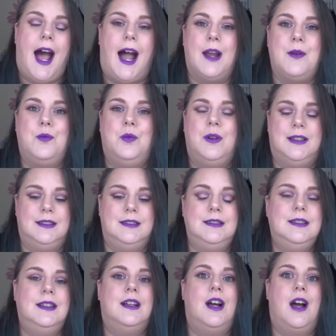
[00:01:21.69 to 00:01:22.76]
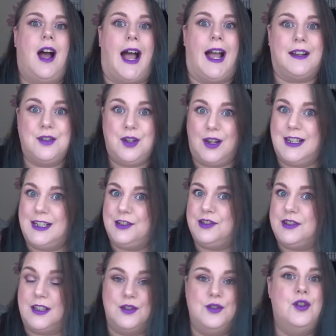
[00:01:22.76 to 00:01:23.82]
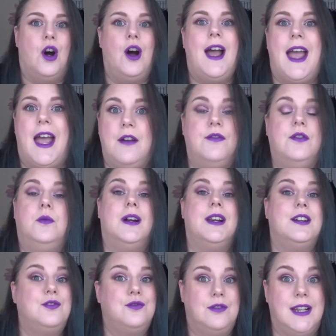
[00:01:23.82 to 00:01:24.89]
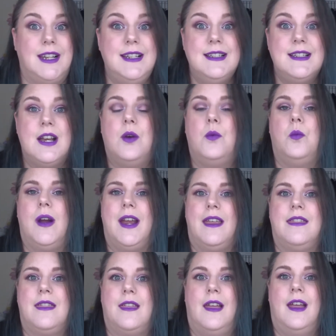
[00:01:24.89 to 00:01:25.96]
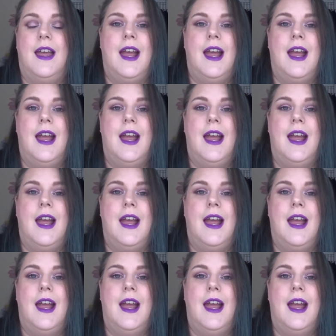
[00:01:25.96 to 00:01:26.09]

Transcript: I will acknowledge that not everyone agrees with